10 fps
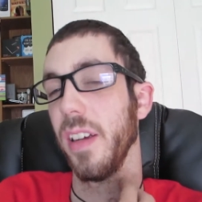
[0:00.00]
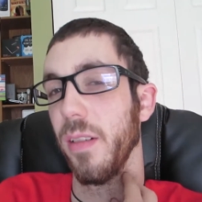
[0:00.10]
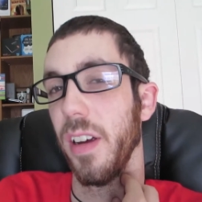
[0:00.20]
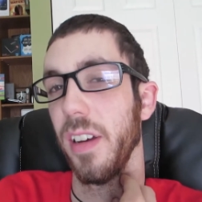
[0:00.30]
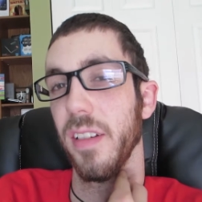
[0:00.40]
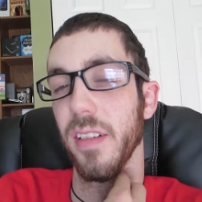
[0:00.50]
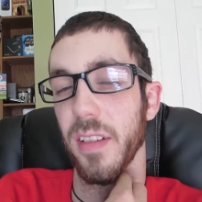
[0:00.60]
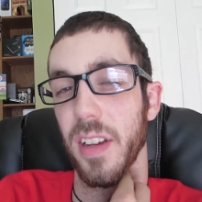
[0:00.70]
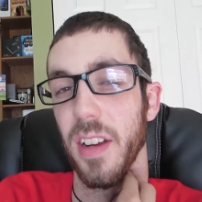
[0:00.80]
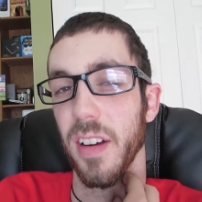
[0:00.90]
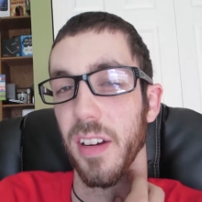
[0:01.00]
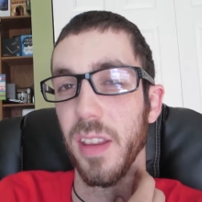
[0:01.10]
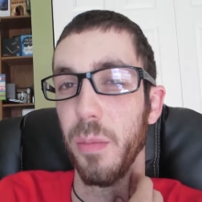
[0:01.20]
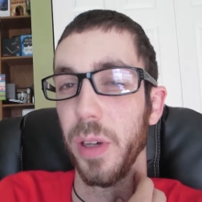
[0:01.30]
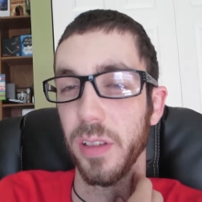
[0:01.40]
like right here
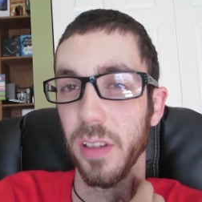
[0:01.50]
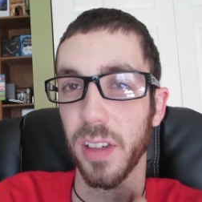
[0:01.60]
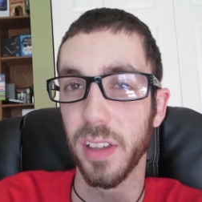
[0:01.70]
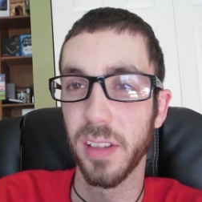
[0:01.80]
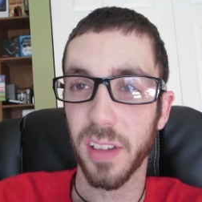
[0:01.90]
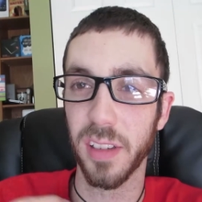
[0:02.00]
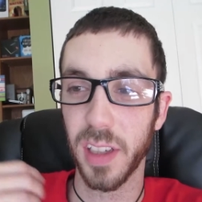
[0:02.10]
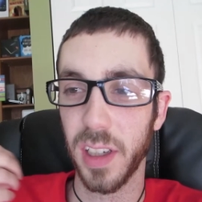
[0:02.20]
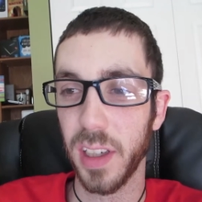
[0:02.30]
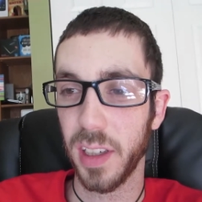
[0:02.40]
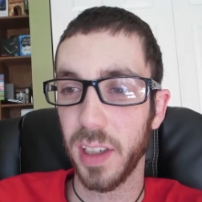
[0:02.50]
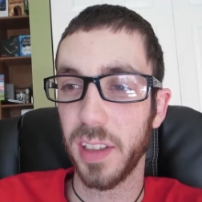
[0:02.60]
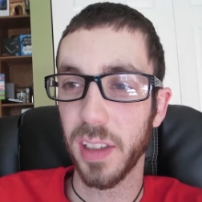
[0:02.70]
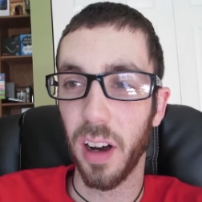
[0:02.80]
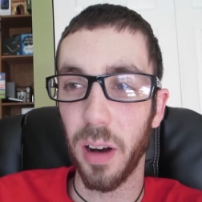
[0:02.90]
in the muscle. It's a
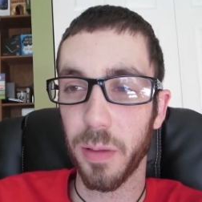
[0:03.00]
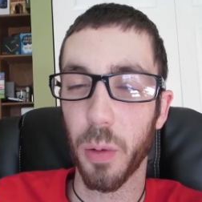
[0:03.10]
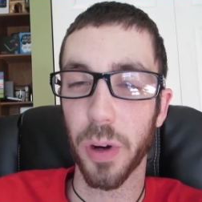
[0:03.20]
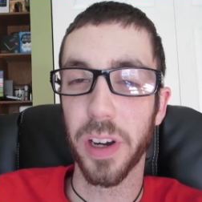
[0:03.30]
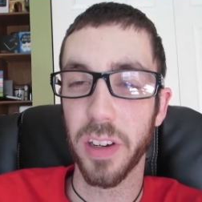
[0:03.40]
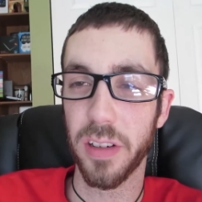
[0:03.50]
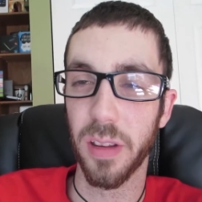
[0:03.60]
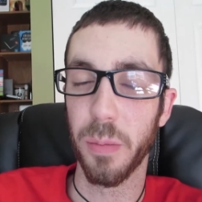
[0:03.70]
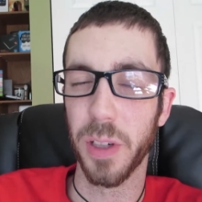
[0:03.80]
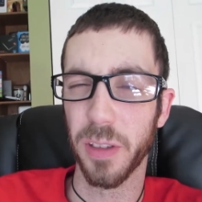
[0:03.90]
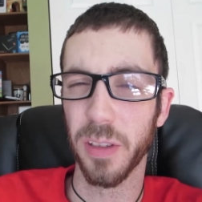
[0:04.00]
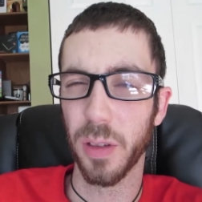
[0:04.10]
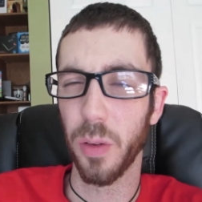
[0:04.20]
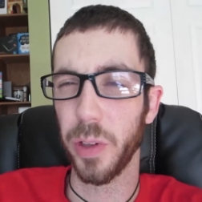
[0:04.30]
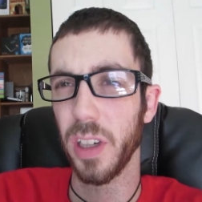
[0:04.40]
it's the off coordination of the muscle.
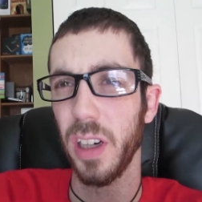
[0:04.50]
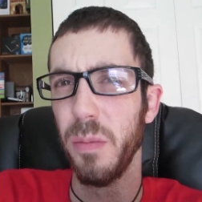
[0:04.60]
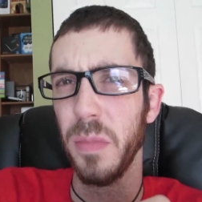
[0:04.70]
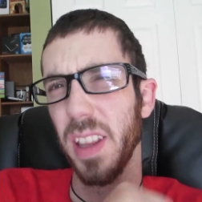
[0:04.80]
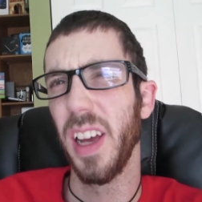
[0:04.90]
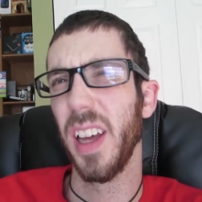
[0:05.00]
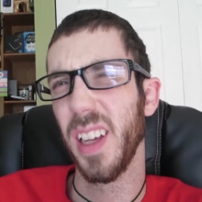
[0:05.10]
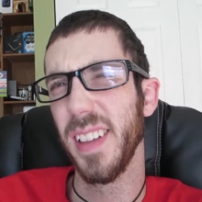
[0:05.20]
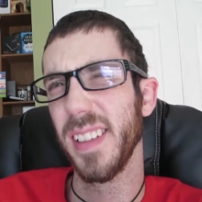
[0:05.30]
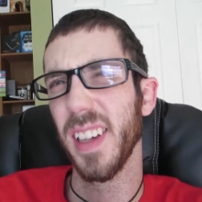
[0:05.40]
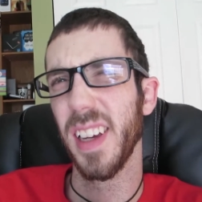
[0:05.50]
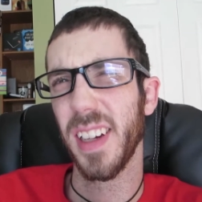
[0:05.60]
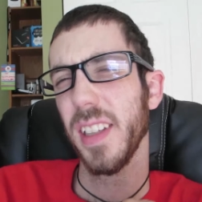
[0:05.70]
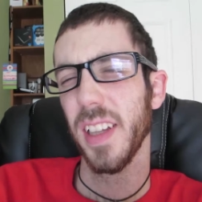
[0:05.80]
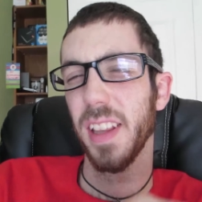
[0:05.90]
So every time that it's
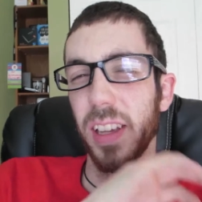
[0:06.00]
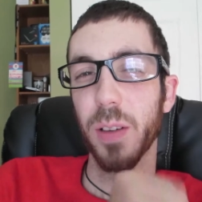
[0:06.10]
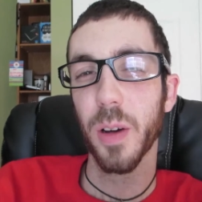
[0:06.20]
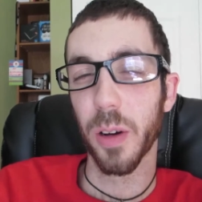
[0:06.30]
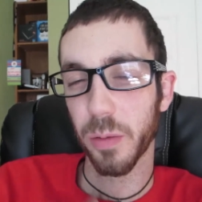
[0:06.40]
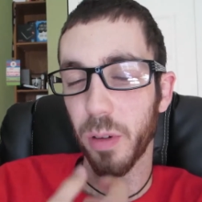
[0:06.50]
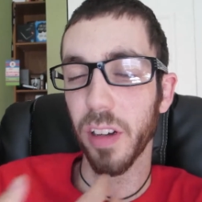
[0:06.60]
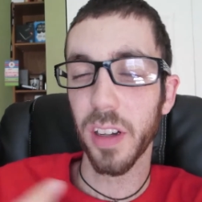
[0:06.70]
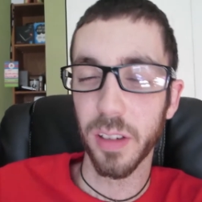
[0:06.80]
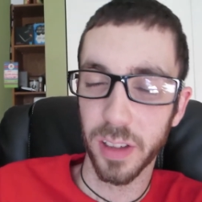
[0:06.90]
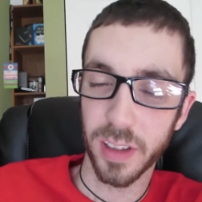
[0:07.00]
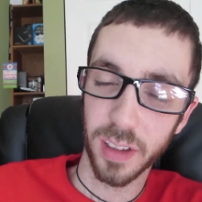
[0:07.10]
like uh, that you go to swallow, it's